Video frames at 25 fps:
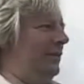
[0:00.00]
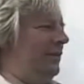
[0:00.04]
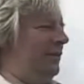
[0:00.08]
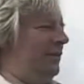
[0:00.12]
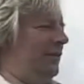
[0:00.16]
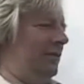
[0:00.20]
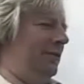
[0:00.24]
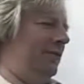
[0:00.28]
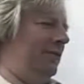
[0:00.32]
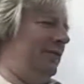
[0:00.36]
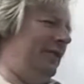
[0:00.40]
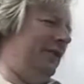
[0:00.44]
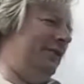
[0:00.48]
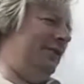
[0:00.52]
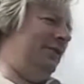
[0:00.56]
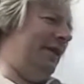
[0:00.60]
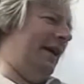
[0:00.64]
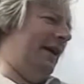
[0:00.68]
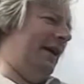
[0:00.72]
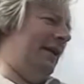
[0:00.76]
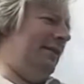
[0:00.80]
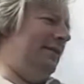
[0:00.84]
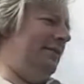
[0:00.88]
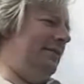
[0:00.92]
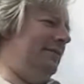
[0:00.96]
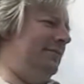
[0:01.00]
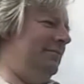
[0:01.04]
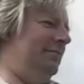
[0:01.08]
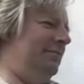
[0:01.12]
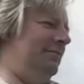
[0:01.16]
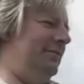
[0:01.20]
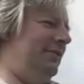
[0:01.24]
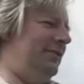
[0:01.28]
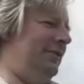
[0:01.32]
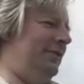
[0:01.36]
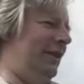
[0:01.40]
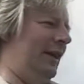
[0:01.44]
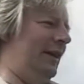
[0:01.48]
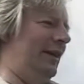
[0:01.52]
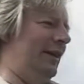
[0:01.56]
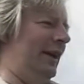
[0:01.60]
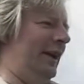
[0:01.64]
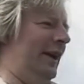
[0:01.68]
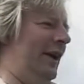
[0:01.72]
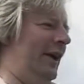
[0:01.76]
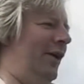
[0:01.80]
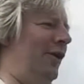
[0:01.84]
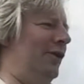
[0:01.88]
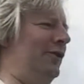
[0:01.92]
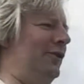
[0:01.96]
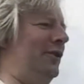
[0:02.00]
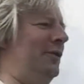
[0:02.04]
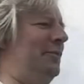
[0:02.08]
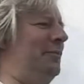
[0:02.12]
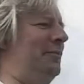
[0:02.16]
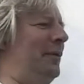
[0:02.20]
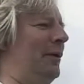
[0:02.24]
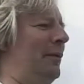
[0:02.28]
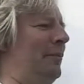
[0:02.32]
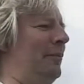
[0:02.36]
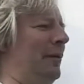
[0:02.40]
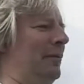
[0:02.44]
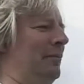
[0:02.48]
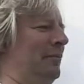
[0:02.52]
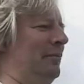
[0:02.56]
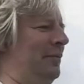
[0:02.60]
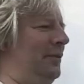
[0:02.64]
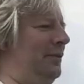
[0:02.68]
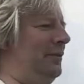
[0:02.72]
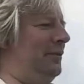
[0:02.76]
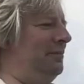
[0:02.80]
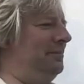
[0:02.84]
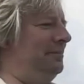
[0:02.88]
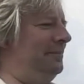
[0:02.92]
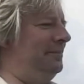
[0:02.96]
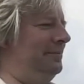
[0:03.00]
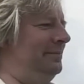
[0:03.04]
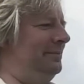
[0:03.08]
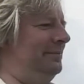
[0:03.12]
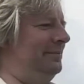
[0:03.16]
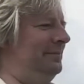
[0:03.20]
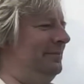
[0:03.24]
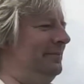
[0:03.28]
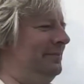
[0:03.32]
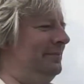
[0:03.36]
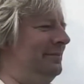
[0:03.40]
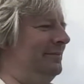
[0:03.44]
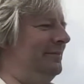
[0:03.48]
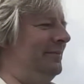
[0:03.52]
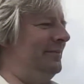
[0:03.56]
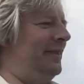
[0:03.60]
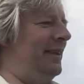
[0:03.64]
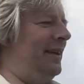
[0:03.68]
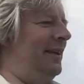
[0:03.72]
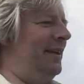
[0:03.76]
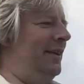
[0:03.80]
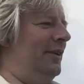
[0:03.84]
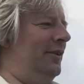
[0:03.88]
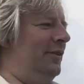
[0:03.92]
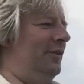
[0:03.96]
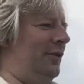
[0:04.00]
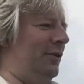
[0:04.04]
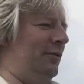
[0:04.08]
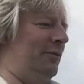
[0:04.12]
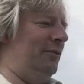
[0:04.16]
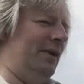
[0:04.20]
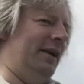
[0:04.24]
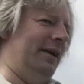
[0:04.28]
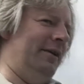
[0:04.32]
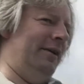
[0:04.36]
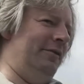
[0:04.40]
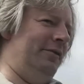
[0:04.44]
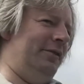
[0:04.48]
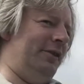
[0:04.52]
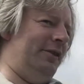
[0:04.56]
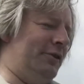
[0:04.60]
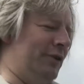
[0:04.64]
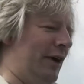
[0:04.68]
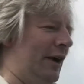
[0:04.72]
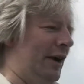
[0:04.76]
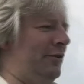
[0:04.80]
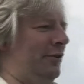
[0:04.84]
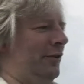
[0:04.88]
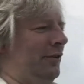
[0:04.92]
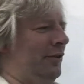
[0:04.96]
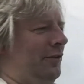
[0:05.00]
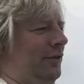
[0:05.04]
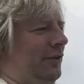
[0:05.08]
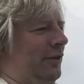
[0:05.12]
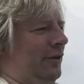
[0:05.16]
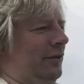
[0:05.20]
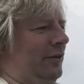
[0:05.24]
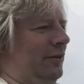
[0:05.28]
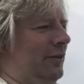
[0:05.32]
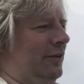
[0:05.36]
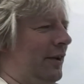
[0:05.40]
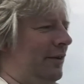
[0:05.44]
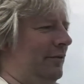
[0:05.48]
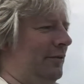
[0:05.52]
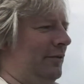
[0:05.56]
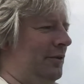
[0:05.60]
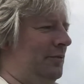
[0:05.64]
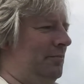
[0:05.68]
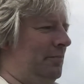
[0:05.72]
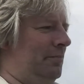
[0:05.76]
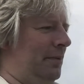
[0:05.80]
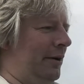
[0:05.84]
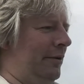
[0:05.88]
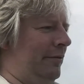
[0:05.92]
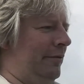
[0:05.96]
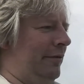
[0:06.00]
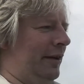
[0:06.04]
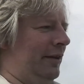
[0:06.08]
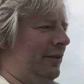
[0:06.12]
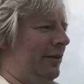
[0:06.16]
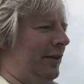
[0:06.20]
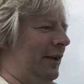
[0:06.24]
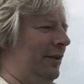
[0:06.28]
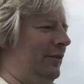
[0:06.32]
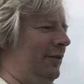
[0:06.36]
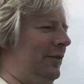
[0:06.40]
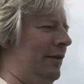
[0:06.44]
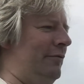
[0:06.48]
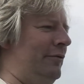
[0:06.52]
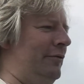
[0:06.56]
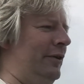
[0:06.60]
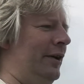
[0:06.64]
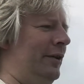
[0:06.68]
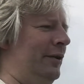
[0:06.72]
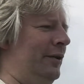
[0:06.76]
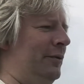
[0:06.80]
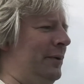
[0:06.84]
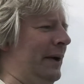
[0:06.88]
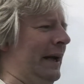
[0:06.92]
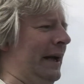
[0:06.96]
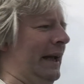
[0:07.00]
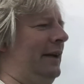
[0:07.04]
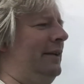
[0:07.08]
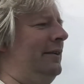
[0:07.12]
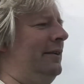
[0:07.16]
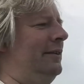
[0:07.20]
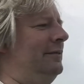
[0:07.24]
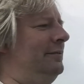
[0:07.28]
to attack steadily harder problems. So when I was a graduate student, I was proving things every other week,